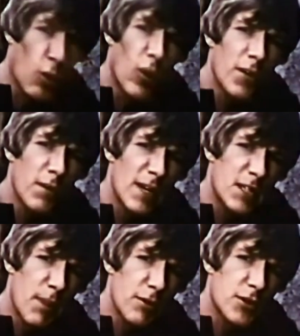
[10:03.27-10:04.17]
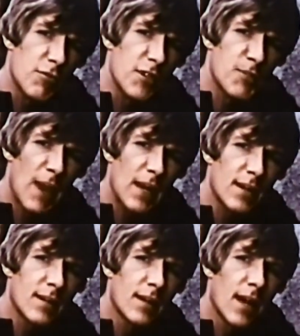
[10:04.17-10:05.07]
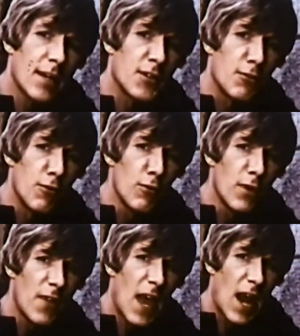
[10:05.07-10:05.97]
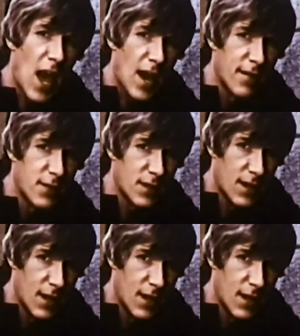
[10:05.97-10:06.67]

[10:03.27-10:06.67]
which all of them are supposed to respect as the rule of their lives.